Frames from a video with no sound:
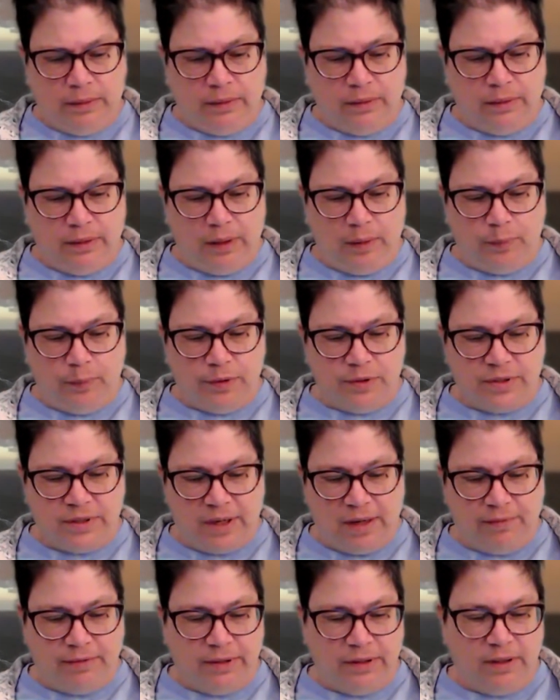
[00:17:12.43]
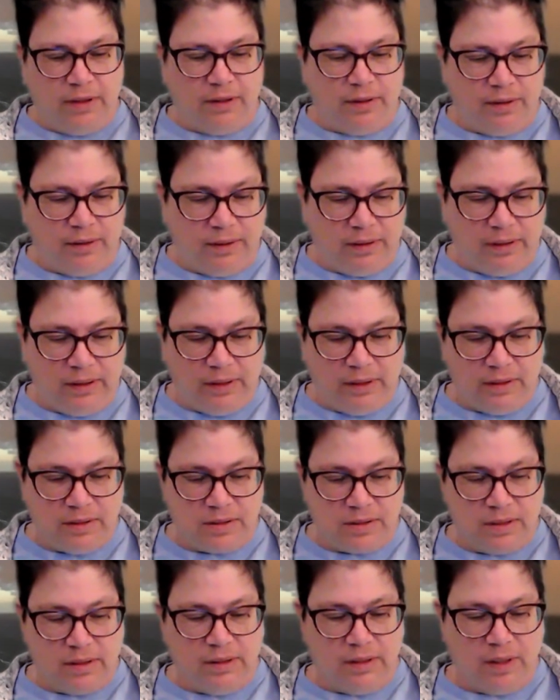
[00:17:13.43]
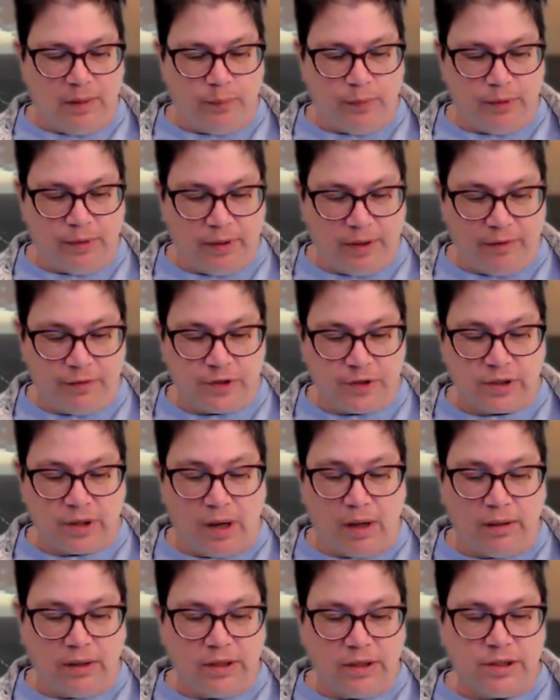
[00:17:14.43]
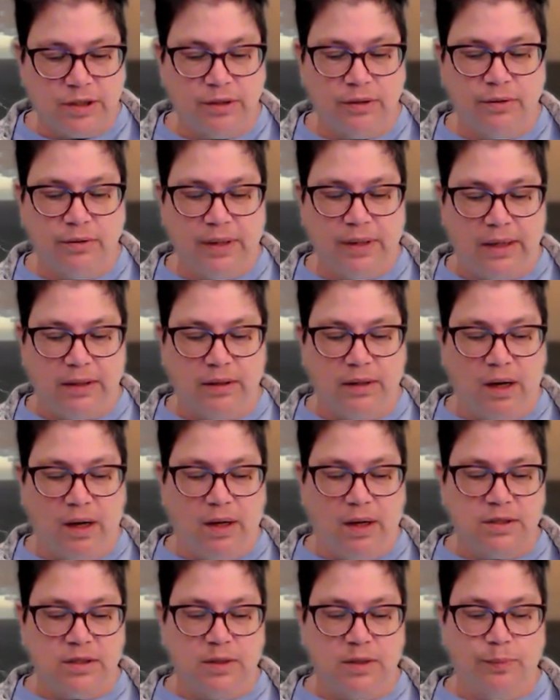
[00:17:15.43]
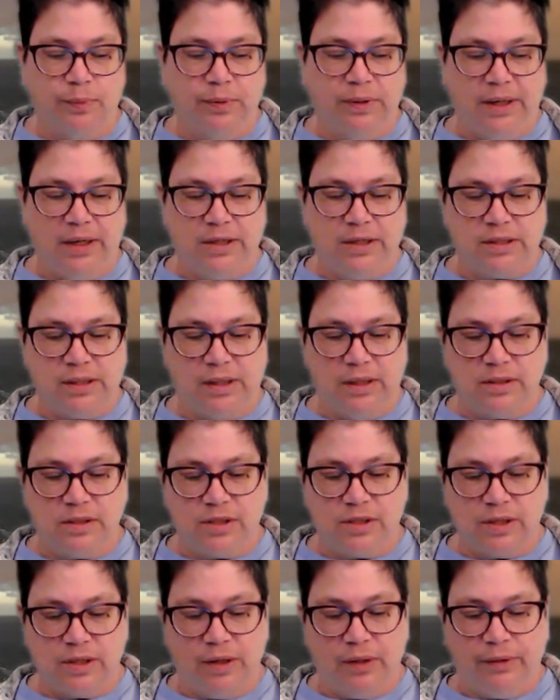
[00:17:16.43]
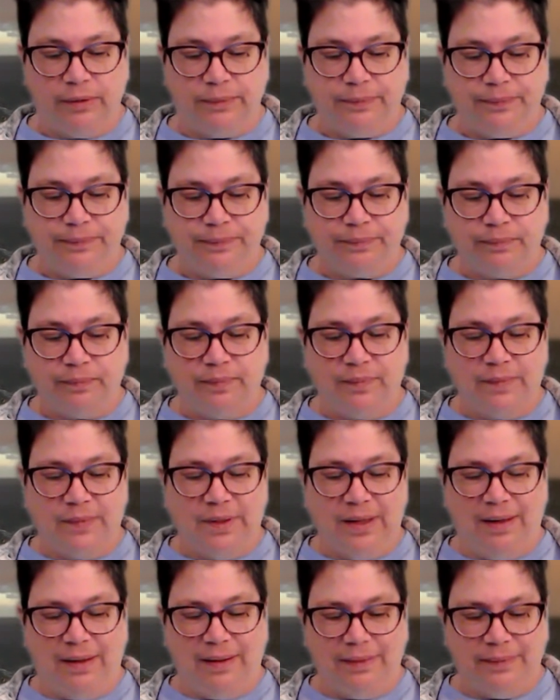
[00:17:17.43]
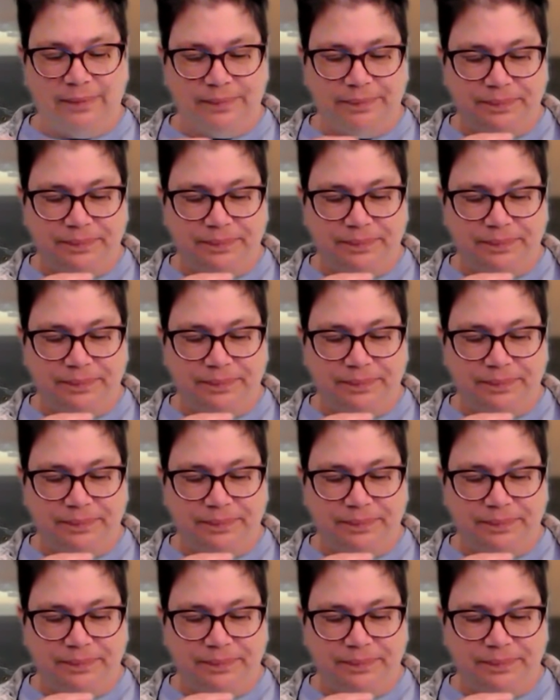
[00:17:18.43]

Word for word: The number seven is the number of solitude and contemplation. So, yeah.